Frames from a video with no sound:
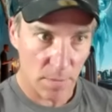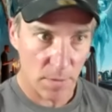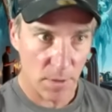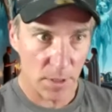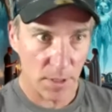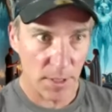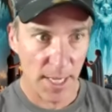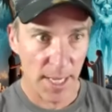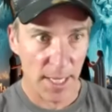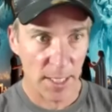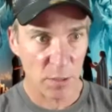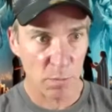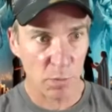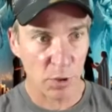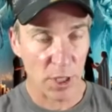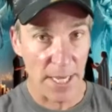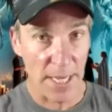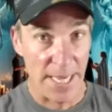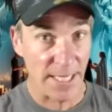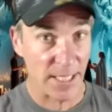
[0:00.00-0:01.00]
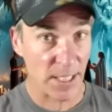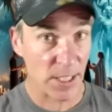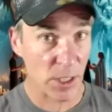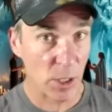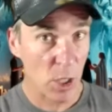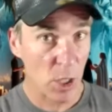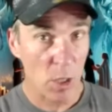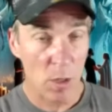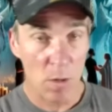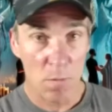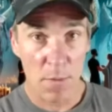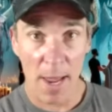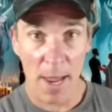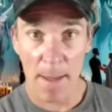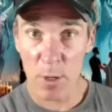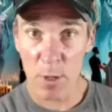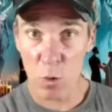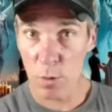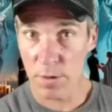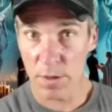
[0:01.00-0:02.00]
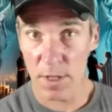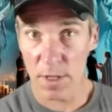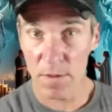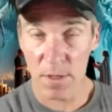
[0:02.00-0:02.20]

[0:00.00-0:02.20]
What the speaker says: that takes place maybe within